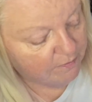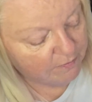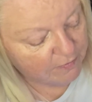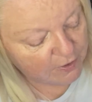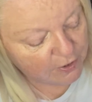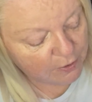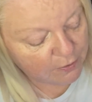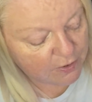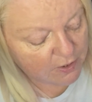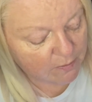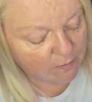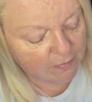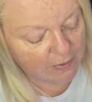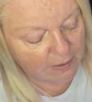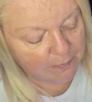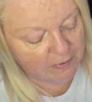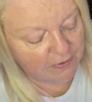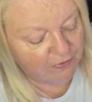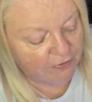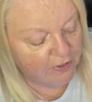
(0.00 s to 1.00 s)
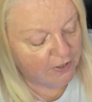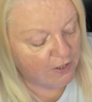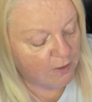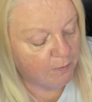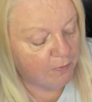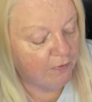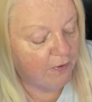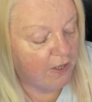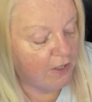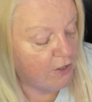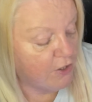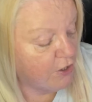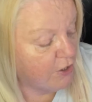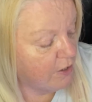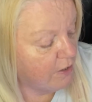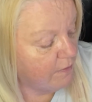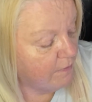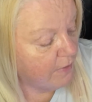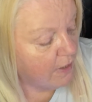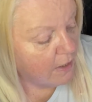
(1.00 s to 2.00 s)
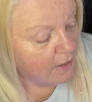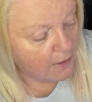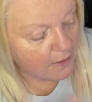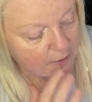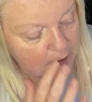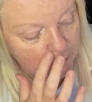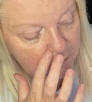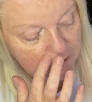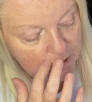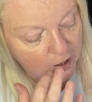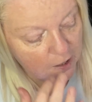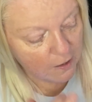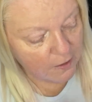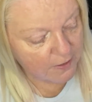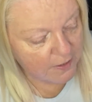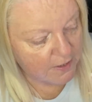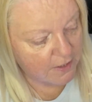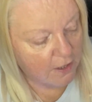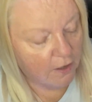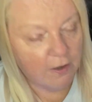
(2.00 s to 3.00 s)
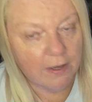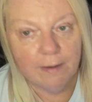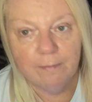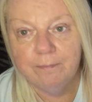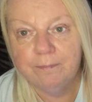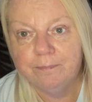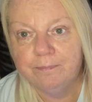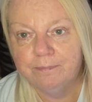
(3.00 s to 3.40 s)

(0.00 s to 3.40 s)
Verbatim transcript: use them maybe for inspiration. So last time,